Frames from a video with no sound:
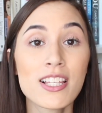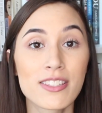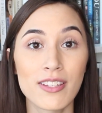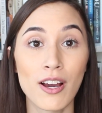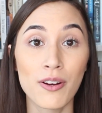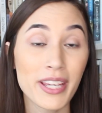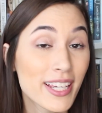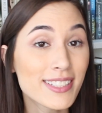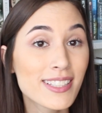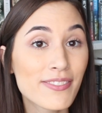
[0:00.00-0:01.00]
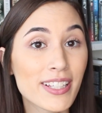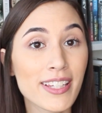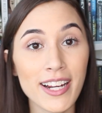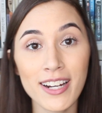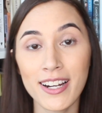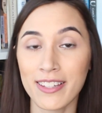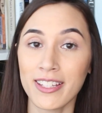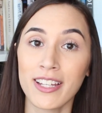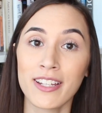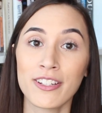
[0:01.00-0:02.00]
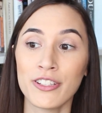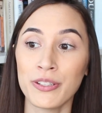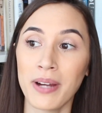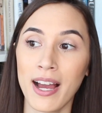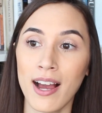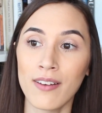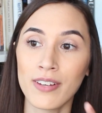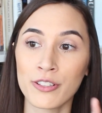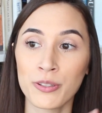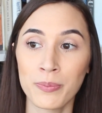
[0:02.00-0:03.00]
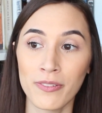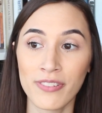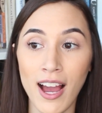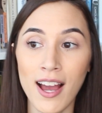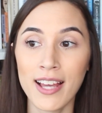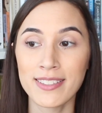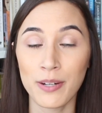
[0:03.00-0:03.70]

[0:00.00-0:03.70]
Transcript: So he's living there, and then you have a group of guys